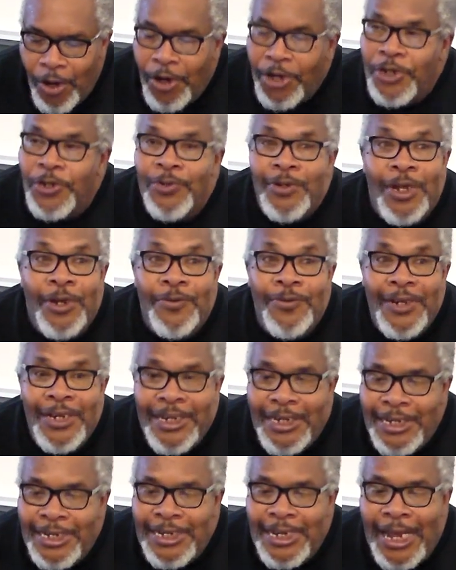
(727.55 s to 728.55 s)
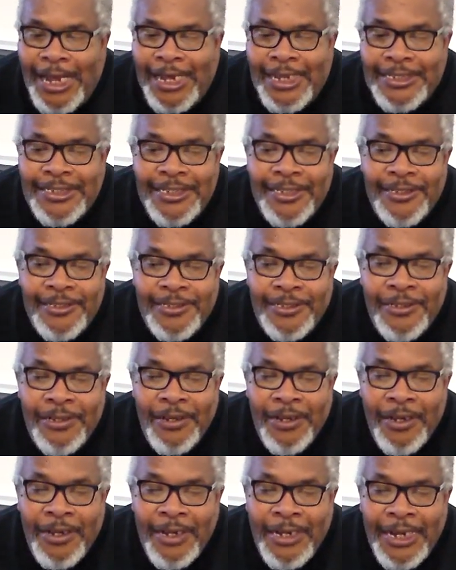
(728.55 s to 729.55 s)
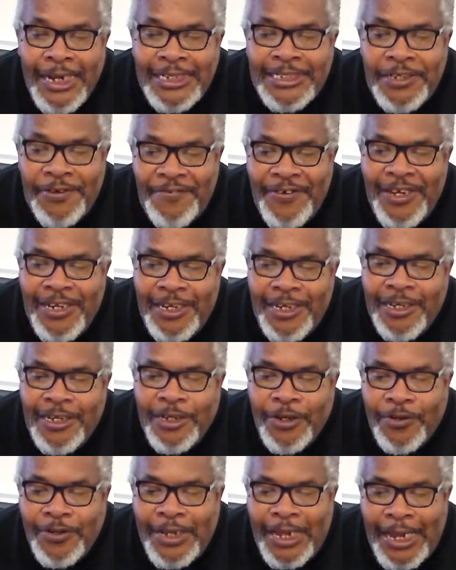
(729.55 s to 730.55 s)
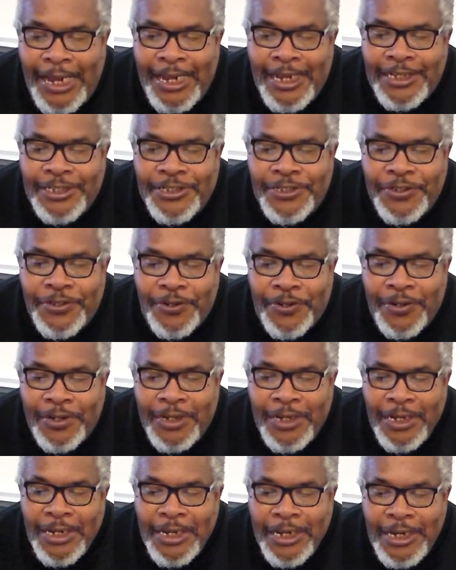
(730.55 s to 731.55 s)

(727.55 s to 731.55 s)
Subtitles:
Are you lonely, he asks, as if he didn't know the answer.